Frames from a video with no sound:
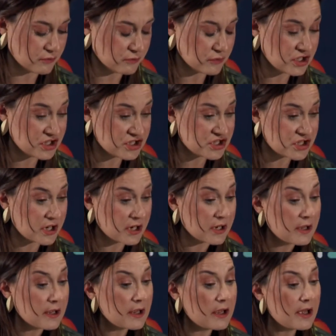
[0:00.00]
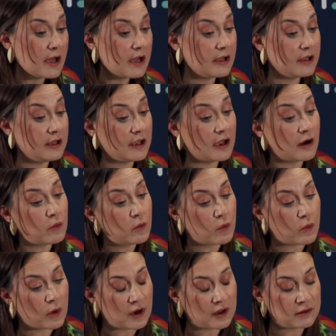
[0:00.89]
The Minister of
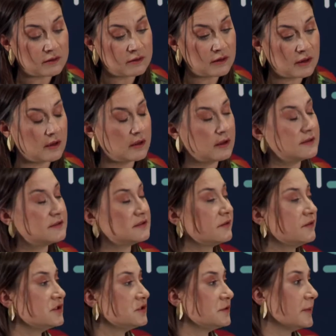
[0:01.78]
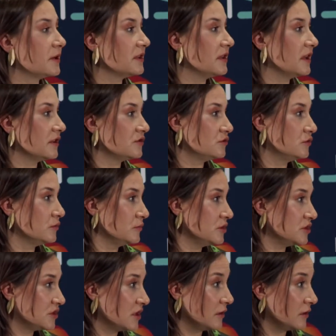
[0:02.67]
Health identified this directly,